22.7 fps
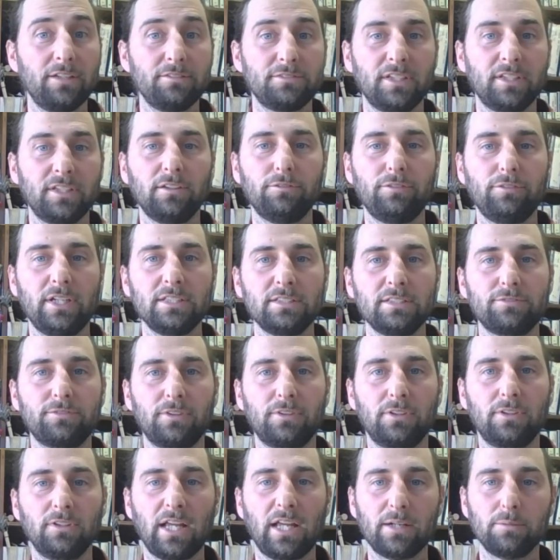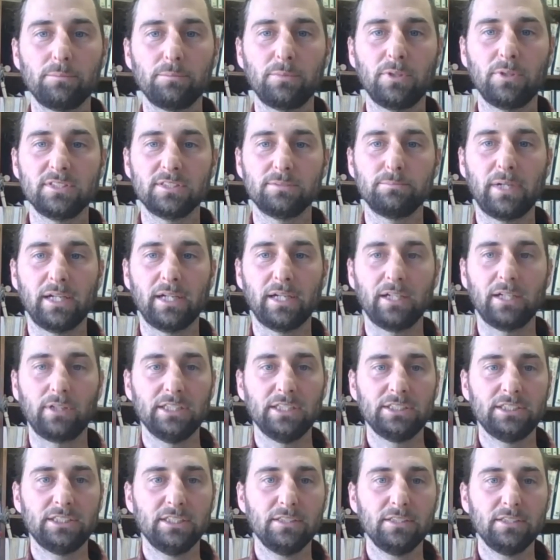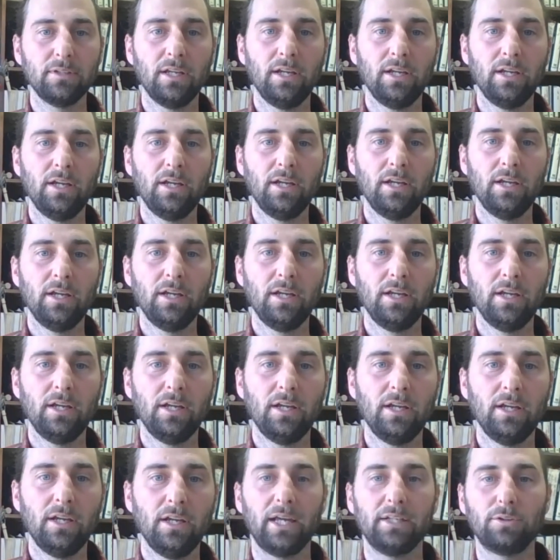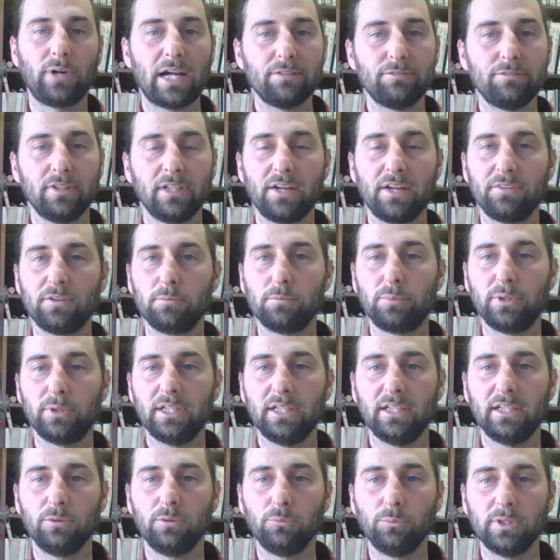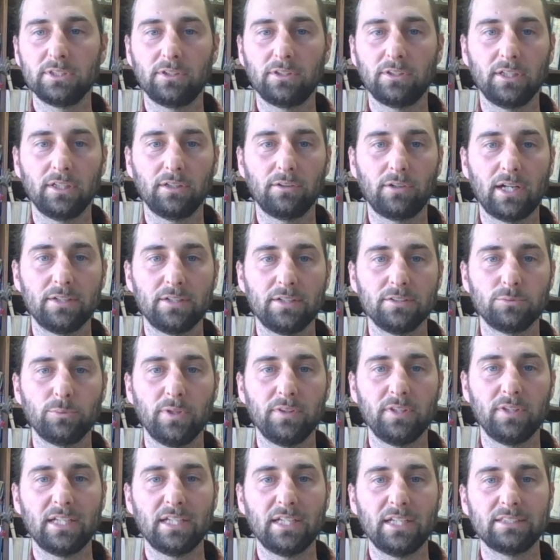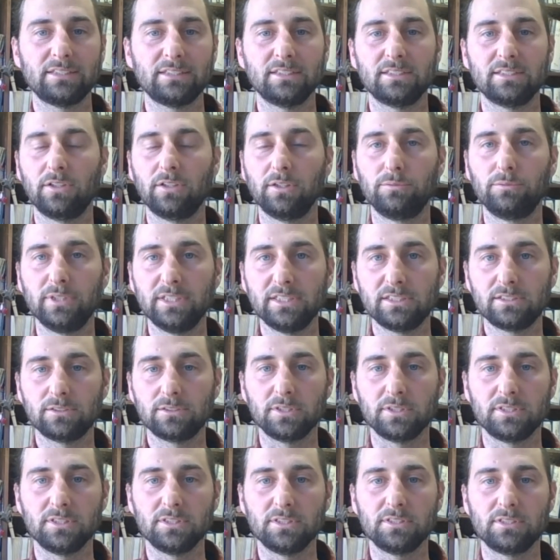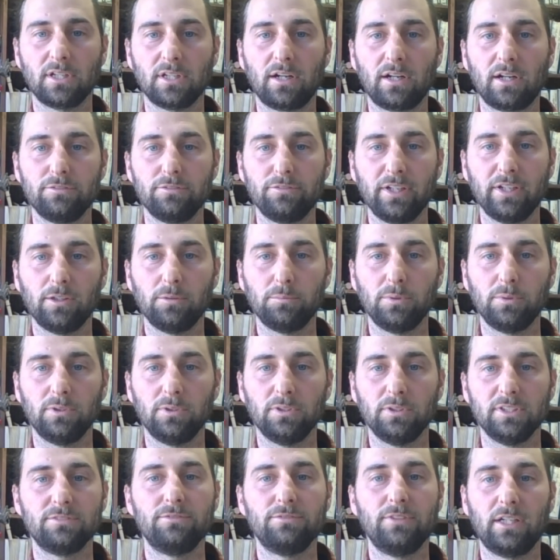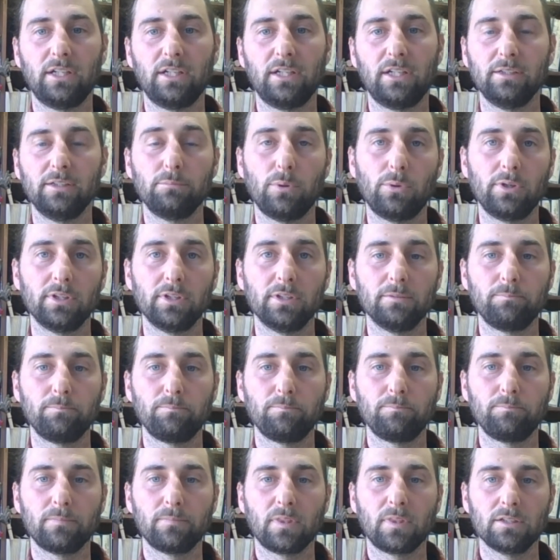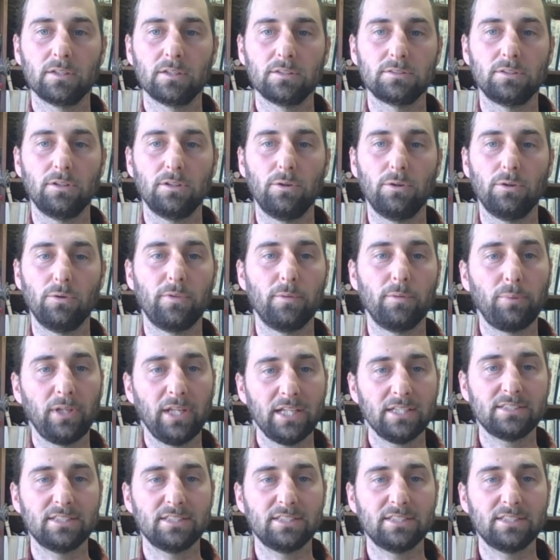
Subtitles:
And so one of those big life cycle events for a lot of birds is migration, and arriving on their breeding and wintering grounds when the necessary resources are available is very important.